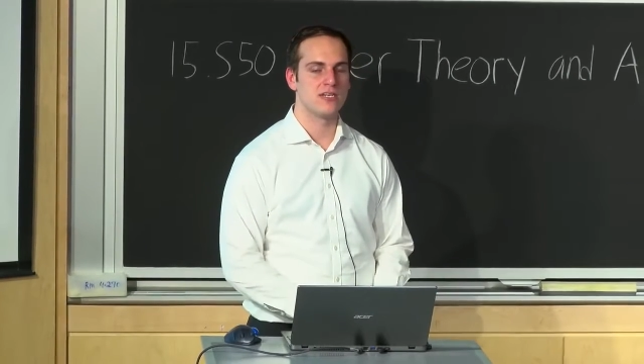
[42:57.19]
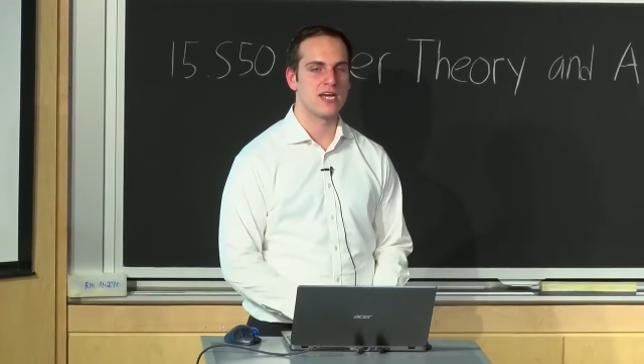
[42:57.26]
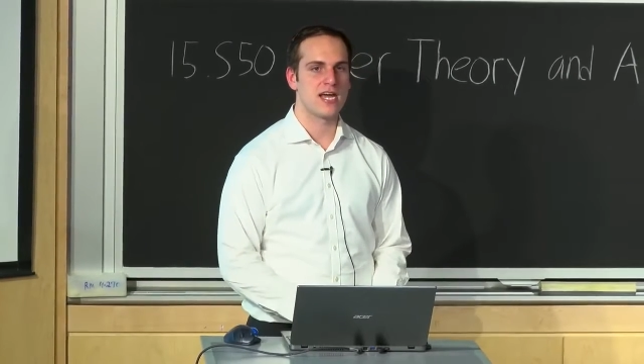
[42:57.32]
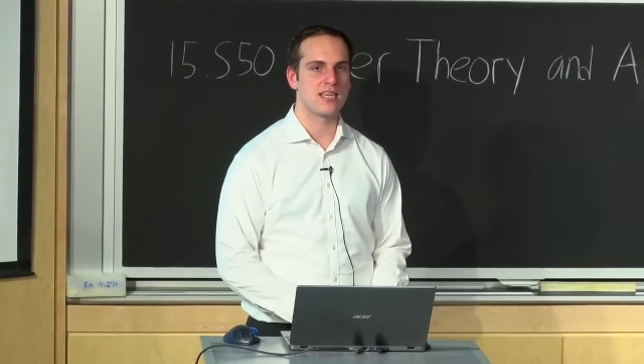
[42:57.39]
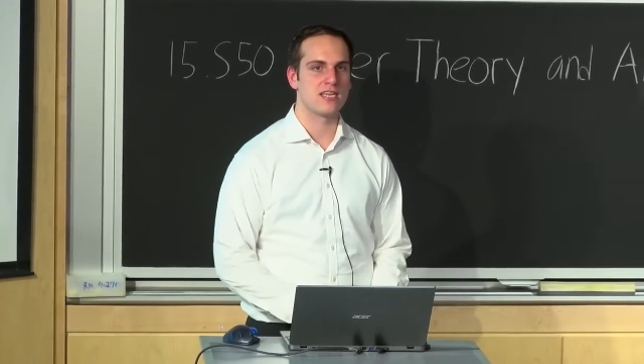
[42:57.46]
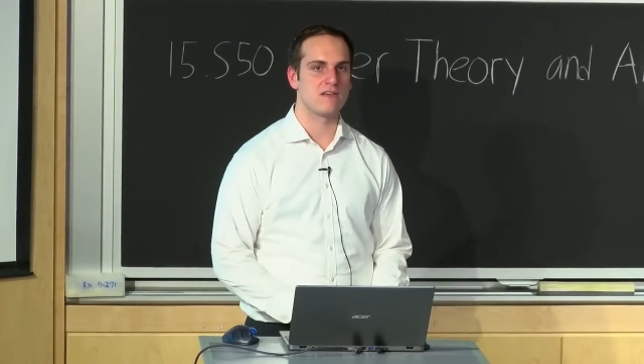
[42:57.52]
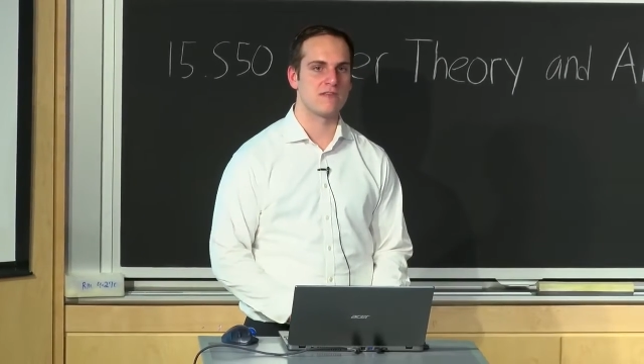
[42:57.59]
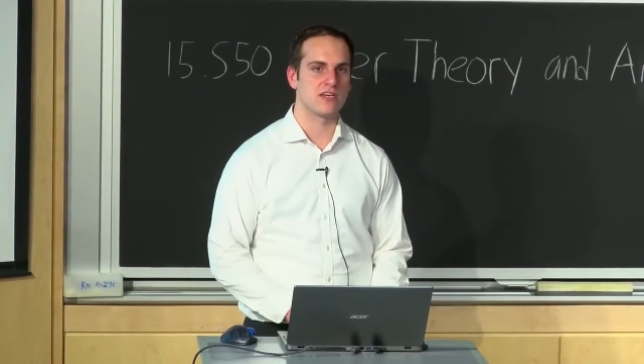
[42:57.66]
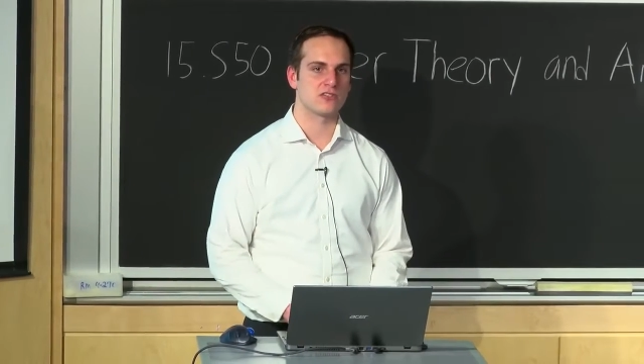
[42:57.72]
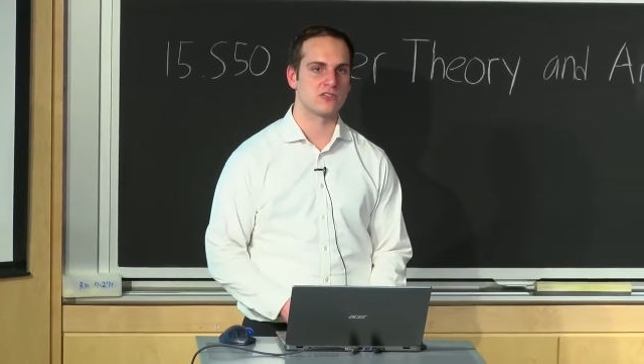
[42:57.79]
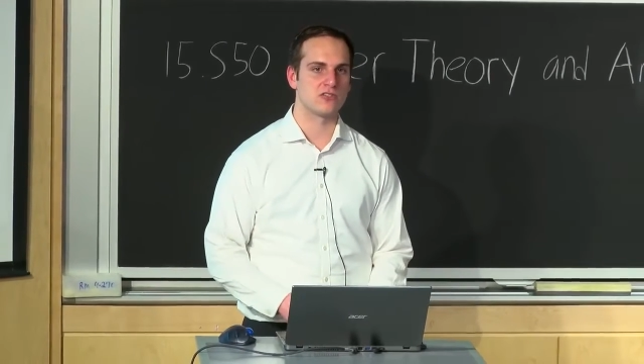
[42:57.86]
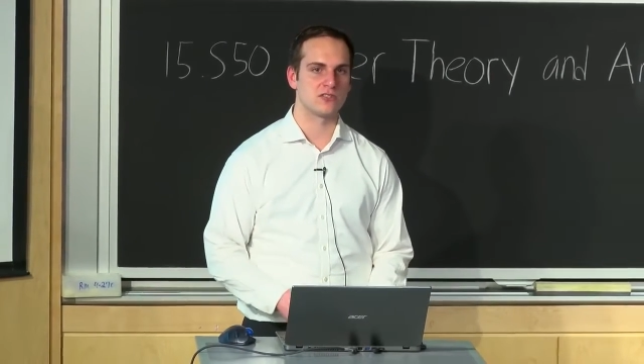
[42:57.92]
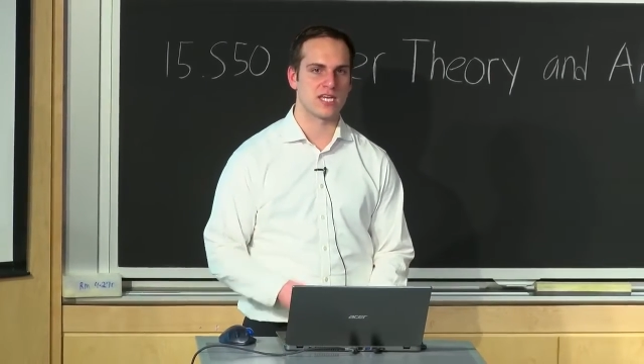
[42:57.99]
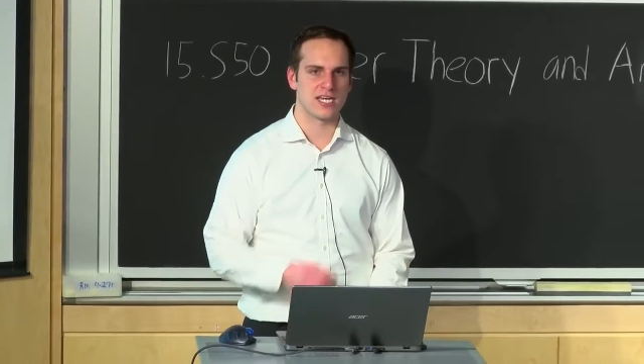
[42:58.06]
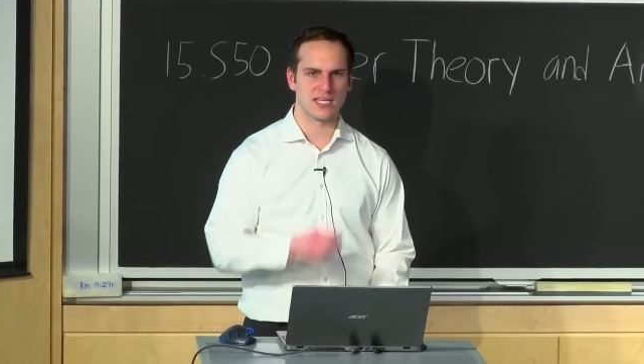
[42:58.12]
and the investor
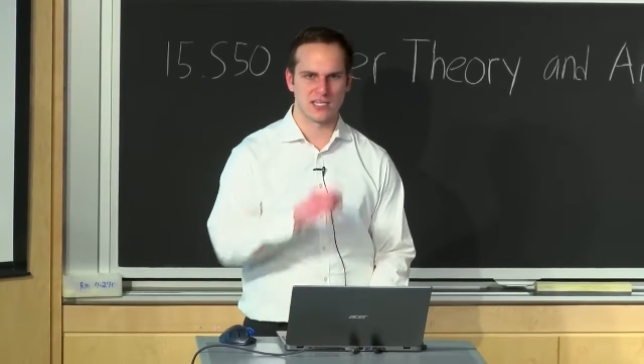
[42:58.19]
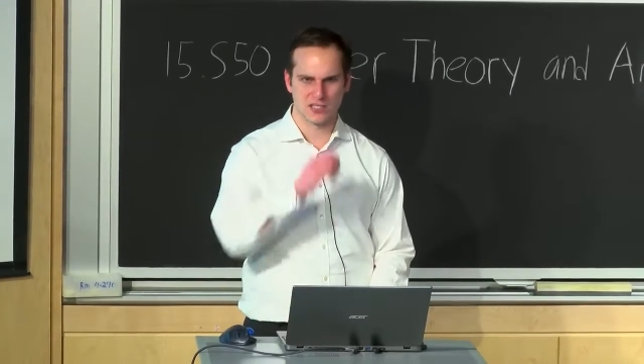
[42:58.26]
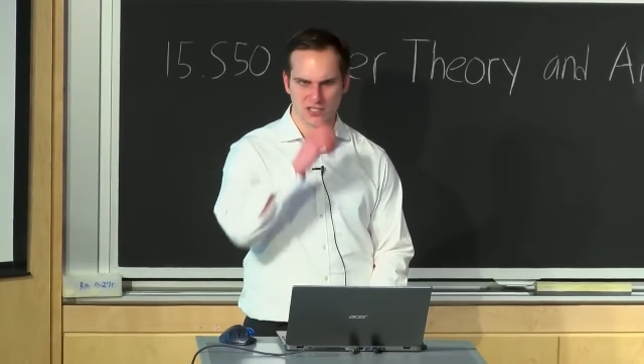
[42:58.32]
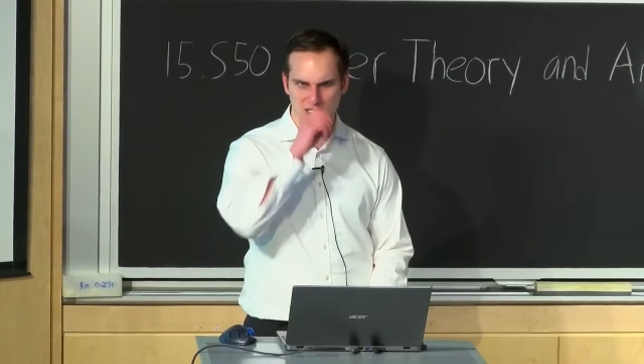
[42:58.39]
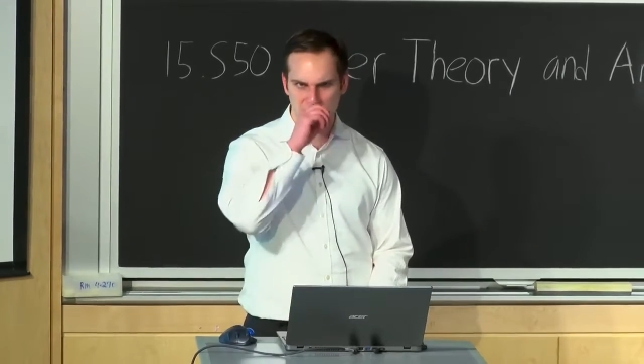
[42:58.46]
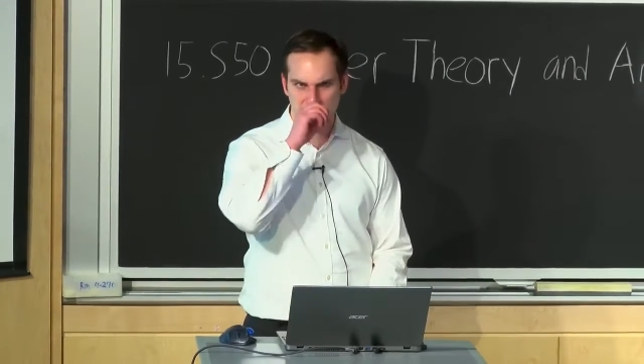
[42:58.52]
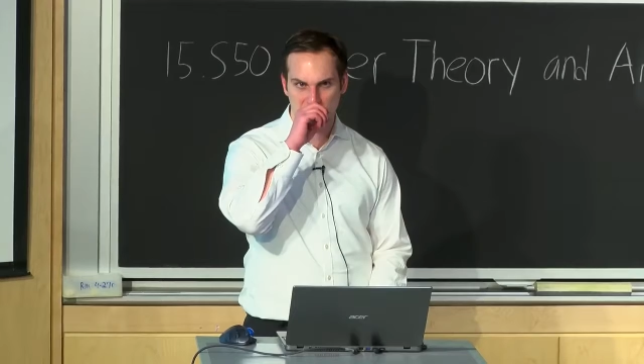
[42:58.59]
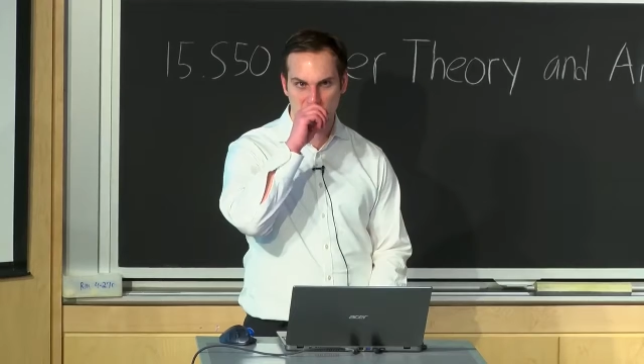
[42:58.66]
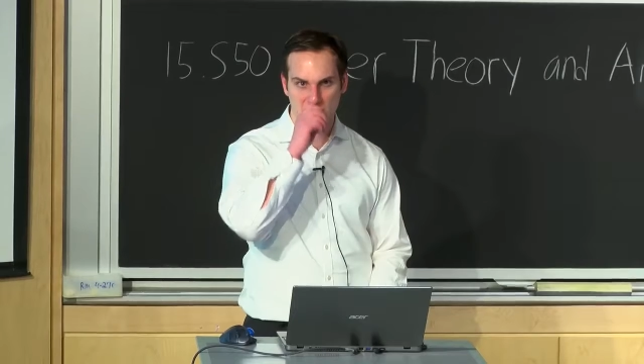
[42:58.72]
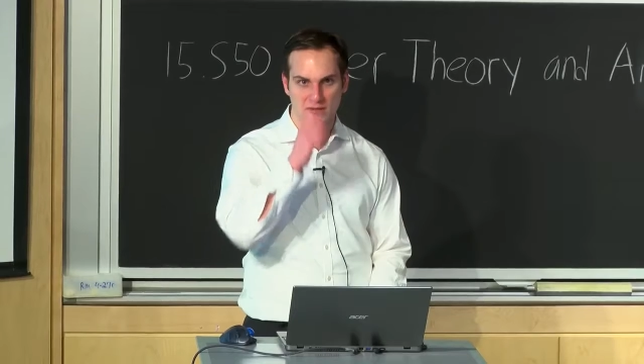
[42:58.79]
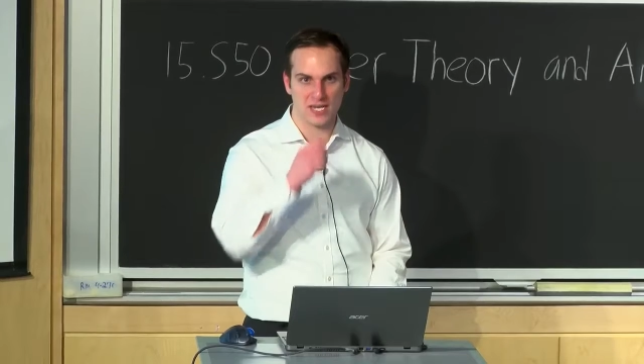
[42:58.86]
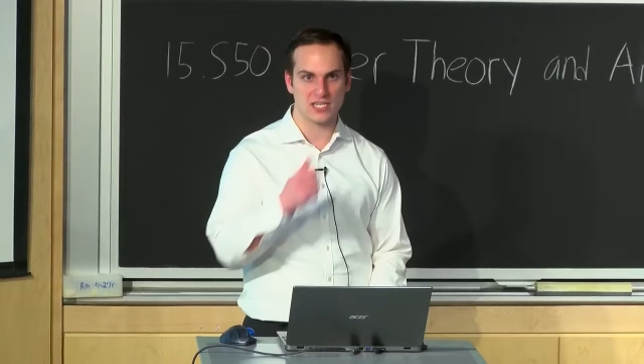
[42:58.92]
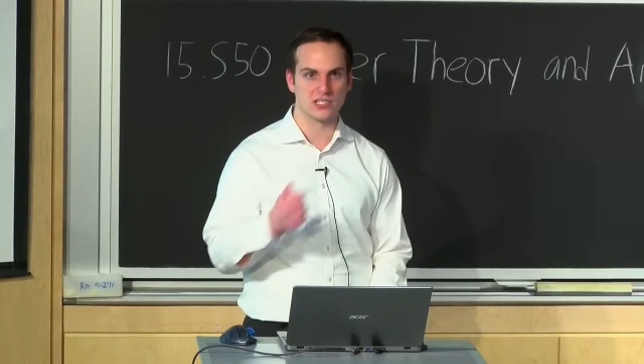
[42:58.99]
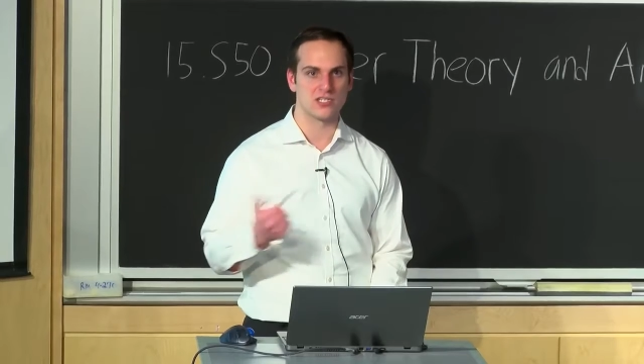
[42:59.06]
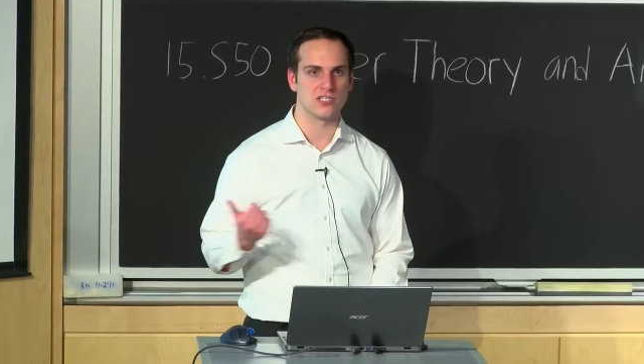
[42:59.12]
is getting a good
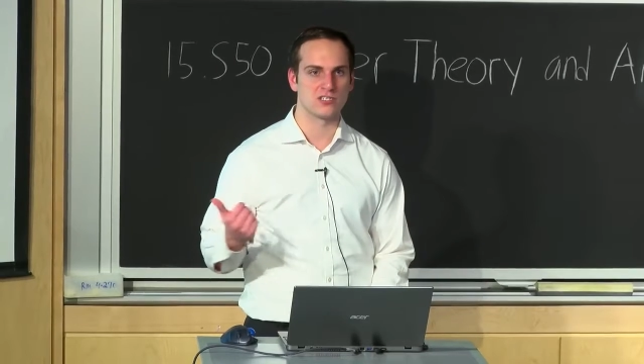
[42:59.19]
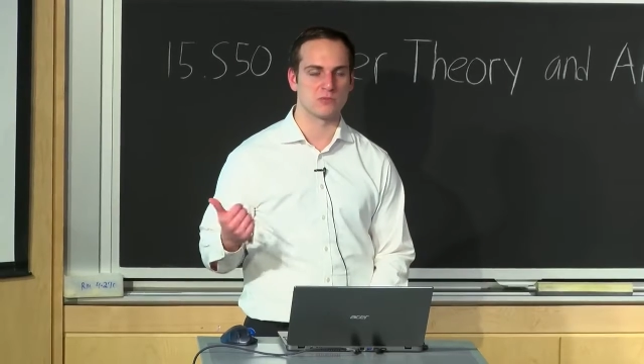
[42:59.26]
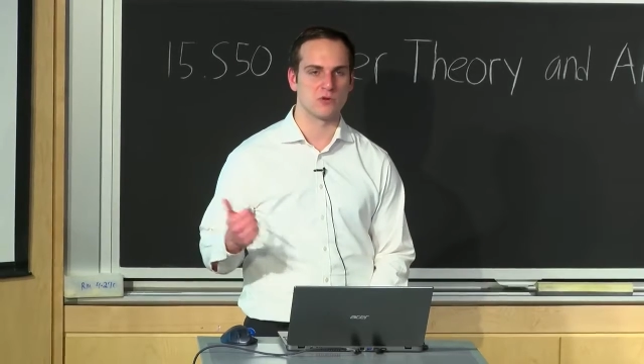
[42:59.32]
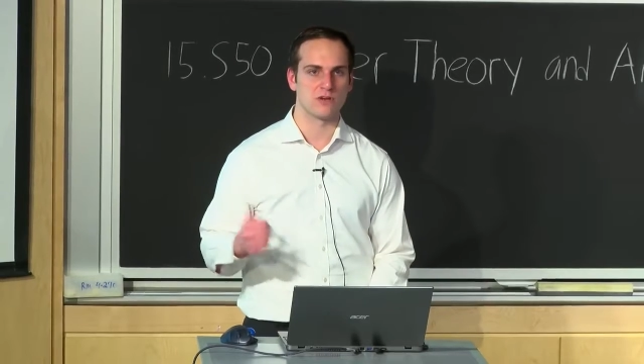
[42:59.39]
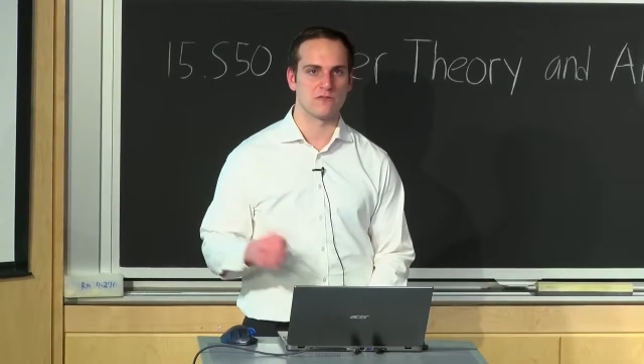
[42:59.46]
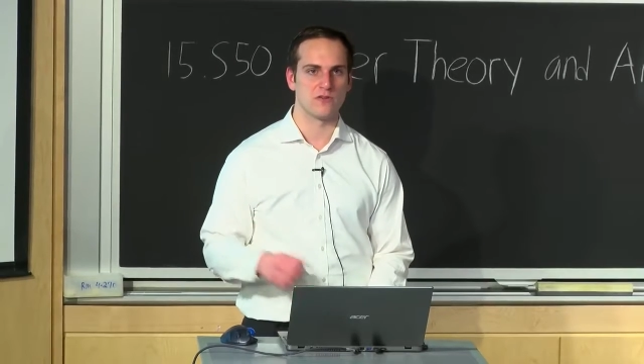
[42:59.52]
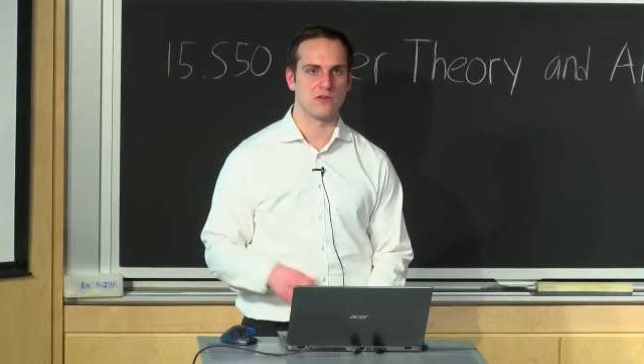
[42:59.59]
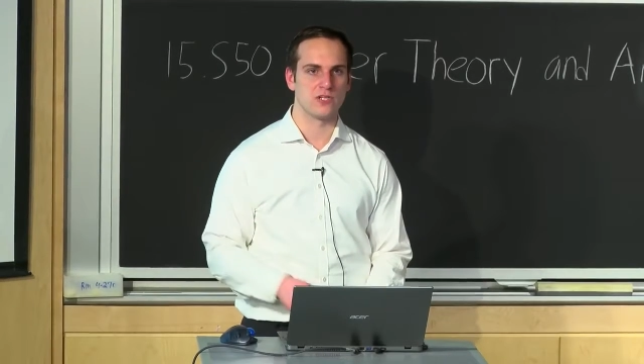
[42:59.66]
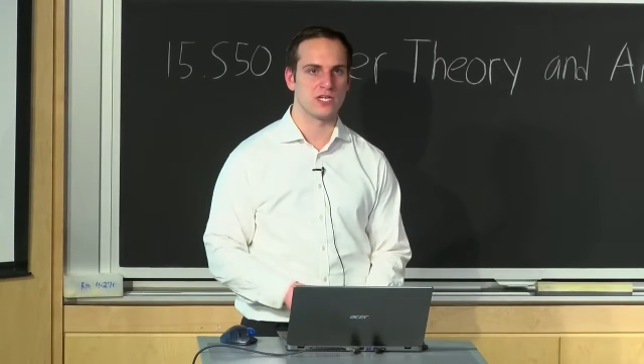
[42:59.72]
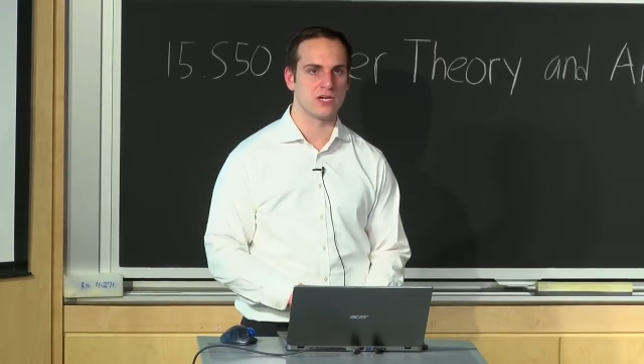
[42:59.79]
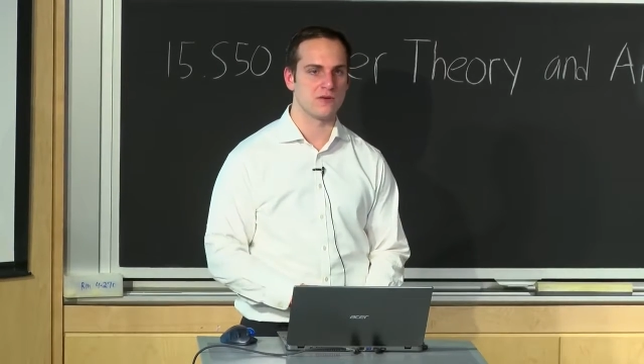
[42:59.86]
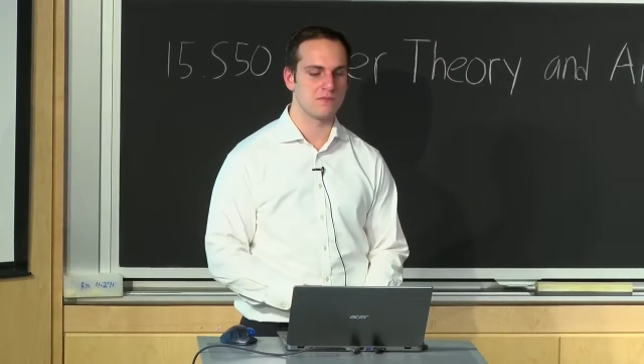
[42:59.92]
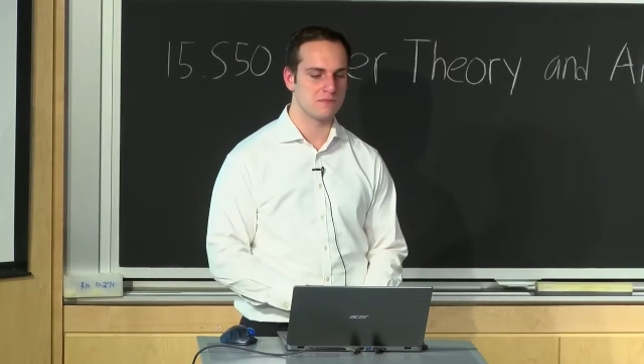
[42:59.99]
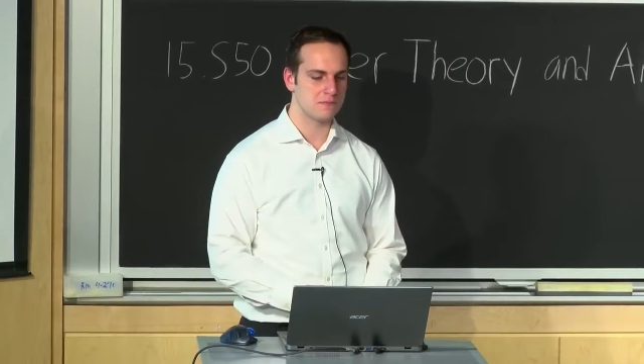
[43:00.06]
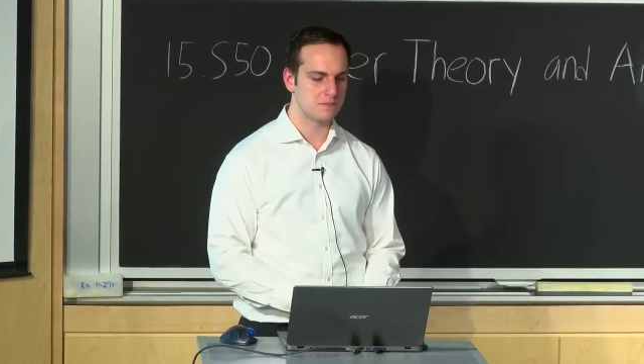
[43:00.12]
diversification in his
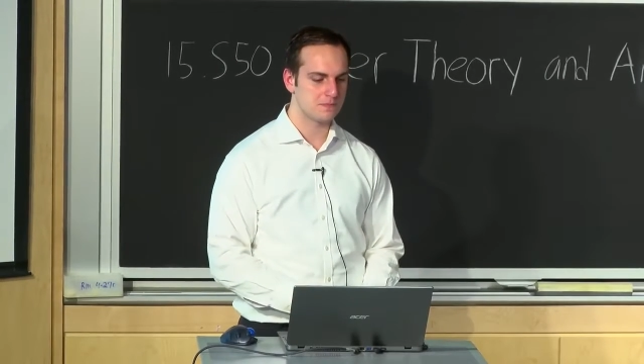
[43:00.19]
portfolio.